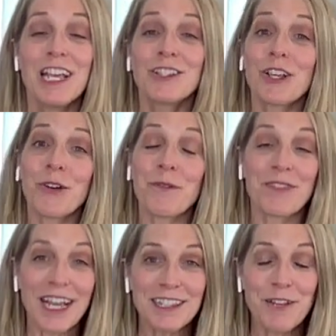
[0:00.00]
So
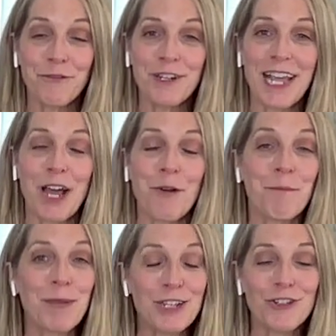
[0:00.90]
that's it for now.
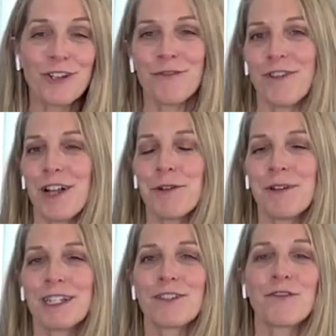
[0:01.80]
Be sure to follow
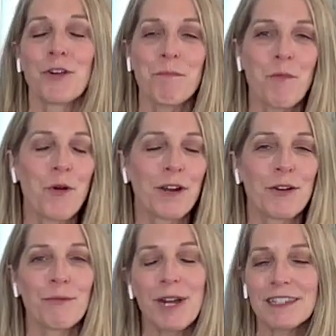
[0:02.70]
us for
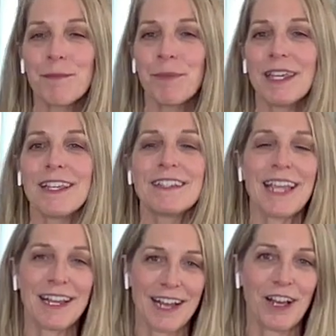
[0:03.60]
more recipes
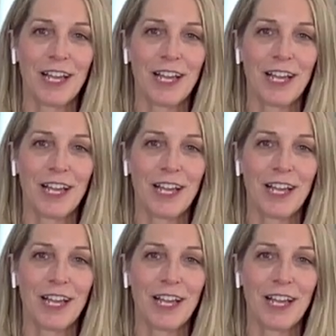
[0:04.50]
and